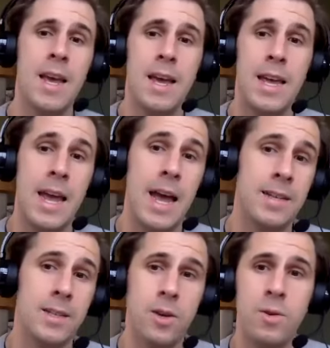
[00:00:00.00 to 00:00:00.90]
Yeah.
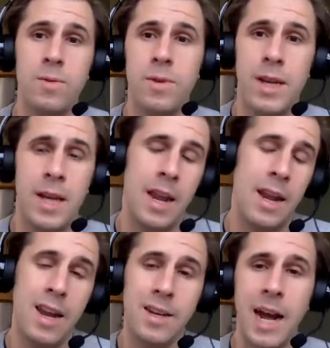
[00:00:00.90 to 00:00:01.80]
So,
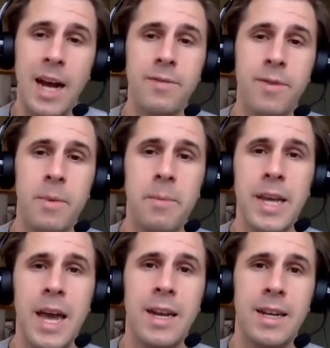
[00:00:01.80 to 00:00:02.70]
and kind of from the
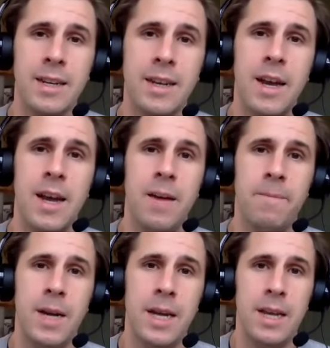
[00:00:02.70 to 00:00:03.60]
beginning,
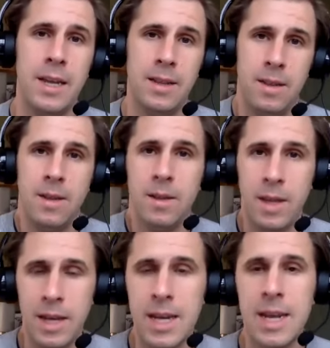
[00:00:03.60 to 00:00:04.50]

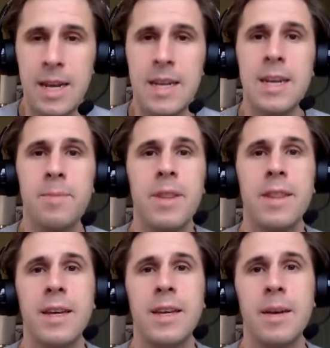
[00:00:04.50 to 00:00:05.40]
he had been
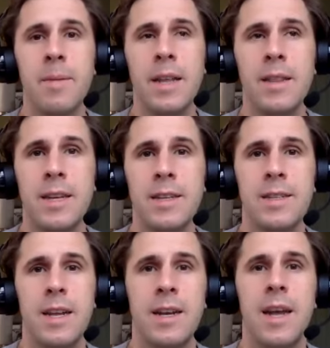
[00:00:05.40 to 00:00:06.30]
thinking about
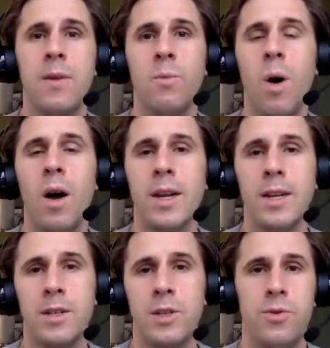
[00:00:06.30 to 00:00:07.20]
this and
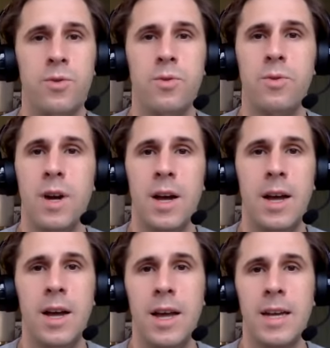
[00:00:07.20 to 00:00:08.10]
wanting to
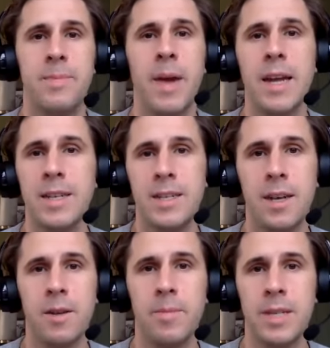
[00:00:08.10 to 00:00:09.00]
expand into
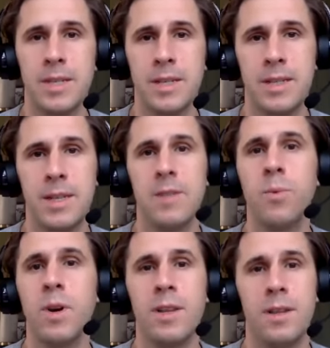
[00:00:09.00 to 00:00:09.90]
other businesses.
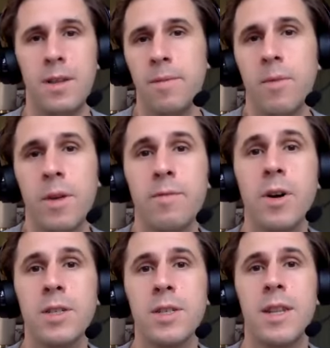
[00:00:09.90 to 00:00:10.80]
One of the
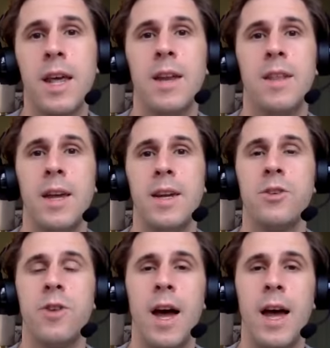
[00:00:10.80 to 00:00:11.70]
first that they
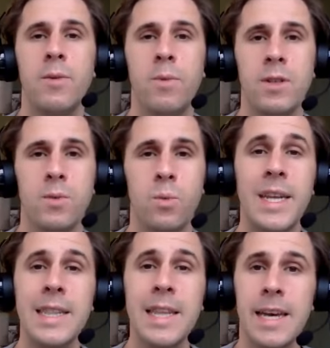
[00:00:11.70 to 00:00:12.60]
tried was
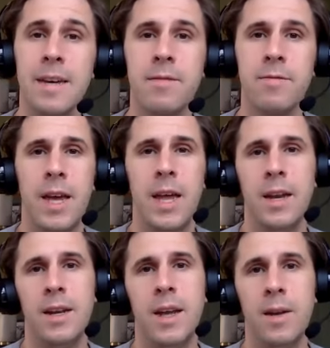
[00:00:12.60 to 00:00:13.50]
We Live,
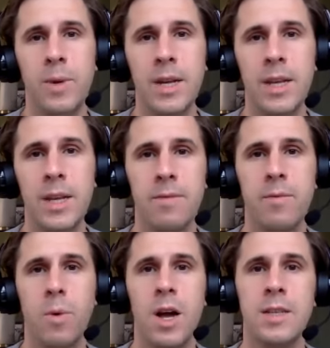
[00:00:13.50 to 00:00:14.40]
and We
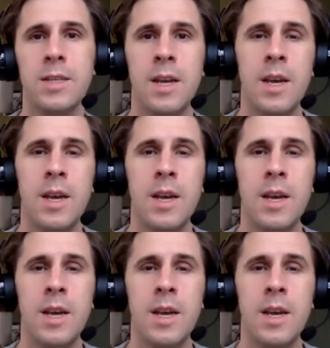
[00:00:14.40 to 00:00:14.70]
Live was